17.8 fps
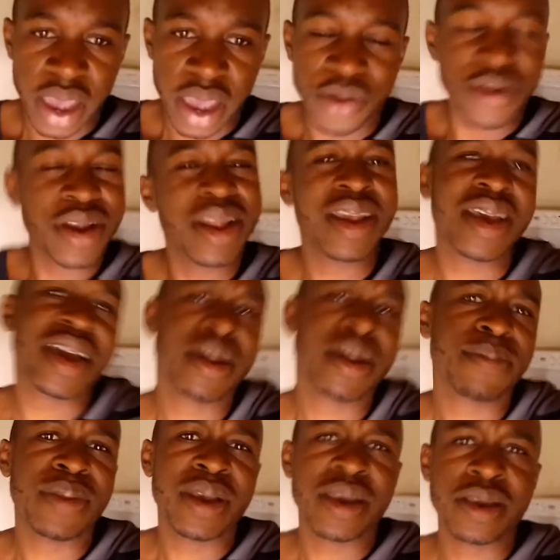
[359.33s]
I really
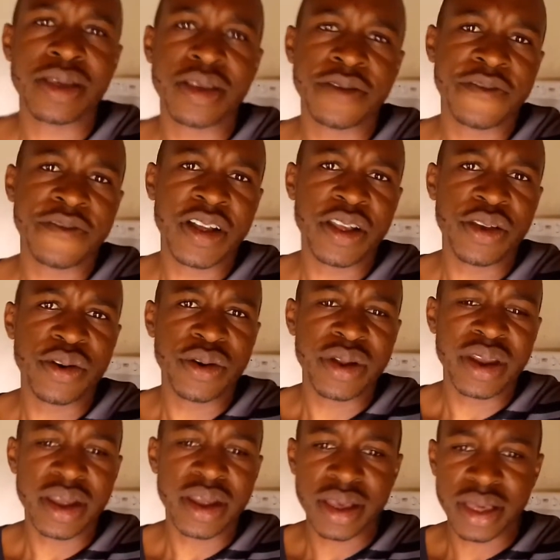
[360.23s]
can't place a value
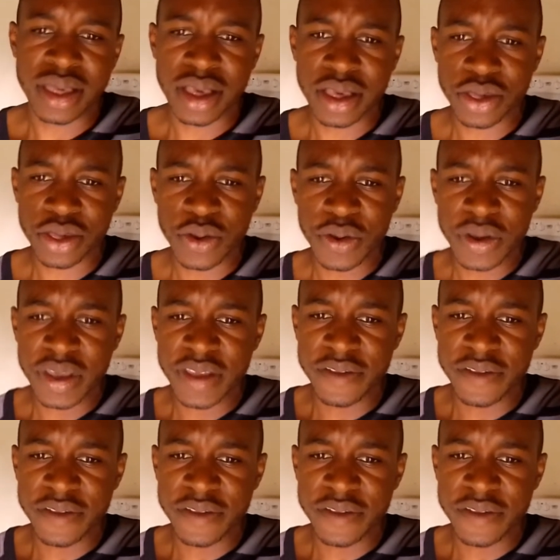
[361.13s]
on it. It's just so